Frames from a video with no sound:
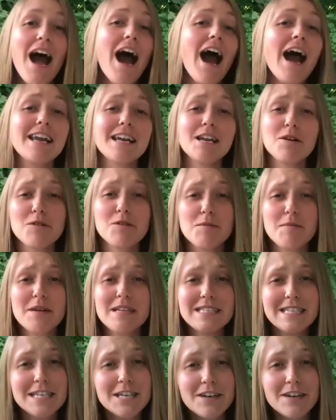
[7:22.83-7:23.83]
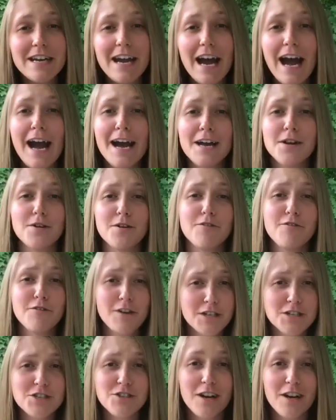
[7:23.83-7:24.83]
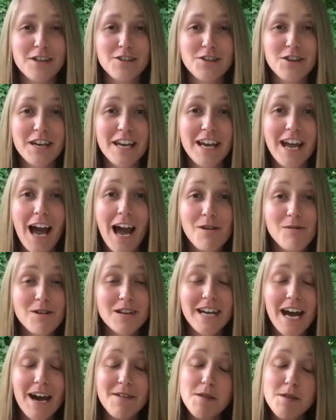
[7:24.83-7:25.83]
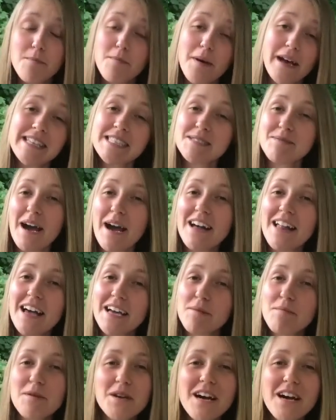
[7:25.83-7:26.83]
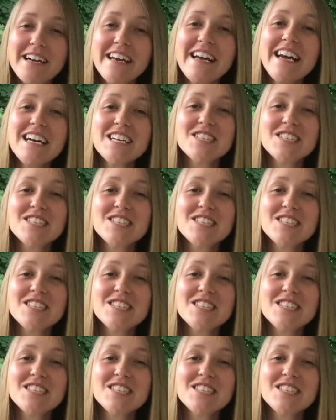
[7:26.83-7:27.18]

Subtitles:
I didn't want to be teary-eyed or frustrated looking. I wanted to have the best smile I could put on.